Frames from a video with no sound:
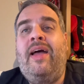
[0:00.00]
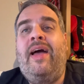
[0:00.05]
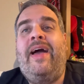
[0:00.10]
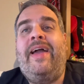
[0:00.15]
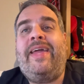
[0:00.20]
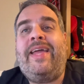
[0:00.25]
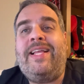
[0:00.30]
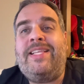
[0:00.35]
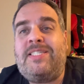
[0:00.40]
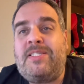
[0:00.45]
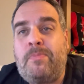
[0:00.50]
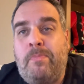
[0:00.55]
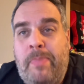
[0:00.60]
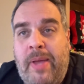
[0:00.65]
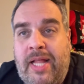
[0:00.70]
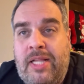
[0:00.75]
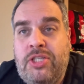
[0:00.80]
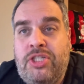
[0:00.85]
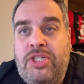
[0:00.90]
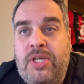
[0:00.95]
against
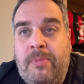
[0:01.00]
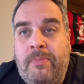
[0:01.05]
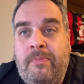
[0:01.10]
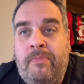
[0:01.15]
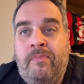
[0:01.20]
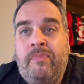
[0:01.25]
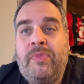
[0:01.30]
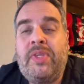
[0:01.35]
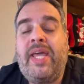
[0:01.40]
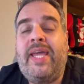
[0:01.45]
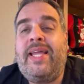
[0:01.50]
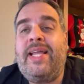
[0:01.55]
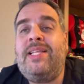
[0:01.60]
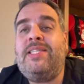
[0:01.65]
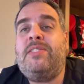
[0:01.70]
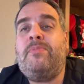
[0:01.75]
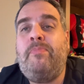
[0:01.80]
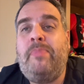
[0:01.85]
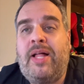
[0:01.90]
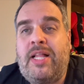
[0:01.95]
Belgium.
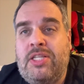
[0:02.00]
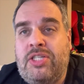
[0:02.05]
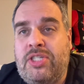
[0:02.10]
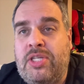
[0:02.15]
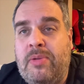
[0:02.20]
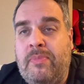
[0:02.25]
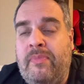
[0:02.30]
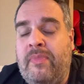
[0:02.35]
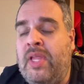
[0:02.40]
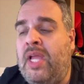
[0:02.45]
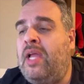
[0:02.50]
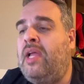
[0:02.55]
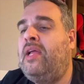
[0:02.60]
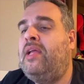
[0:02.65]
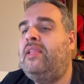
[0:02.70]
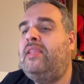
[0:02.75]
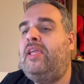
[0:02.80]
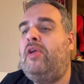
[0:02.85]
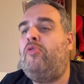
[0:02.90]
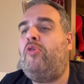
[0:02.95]

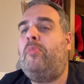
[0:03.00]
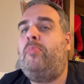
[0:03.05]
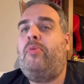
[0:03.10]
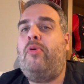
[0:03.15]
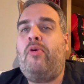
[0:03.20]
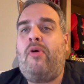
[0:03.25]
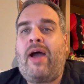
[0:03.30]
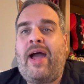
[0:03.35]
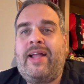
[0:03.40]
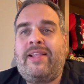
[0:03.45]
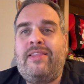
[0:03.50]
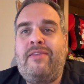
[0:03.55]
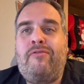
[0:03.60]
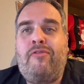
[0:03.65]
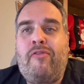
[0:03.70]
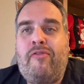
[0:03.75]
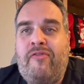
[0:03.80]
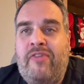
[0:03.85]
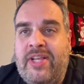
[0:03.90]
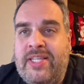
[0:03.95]
They were proactive
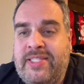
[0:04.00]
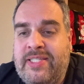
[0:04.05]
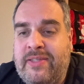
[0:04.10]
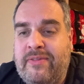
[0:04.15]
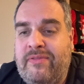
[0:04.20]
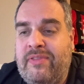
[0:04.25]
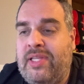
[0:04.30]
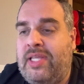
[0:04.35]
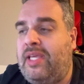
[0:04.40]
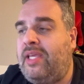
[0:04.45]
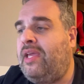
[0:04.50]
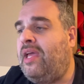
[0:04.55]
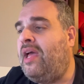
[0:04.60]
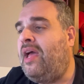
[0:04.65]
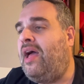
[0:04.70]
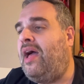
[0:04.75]
offensively.